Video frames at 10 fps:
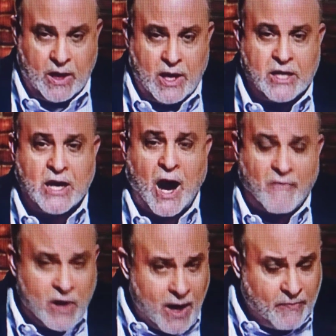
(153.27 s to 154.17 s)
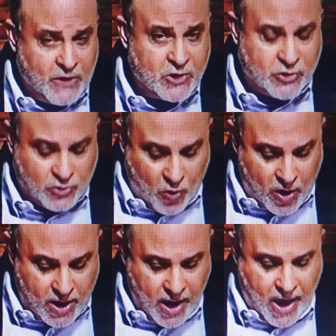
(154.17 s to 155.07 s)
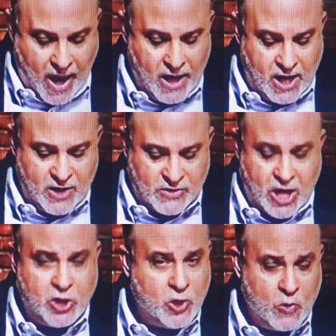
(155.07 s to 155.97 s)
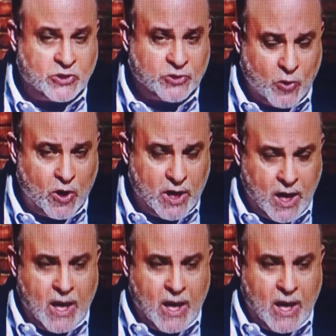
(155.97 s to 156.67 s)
covered up this story, and it is a huge story.